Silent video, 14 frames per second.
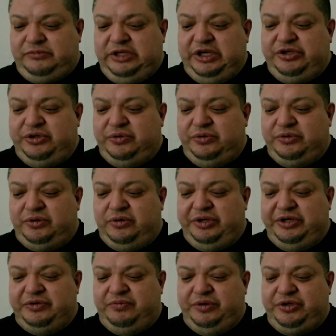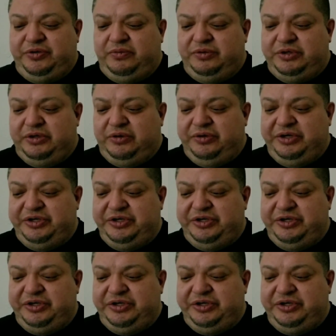it shows all these rituals and all these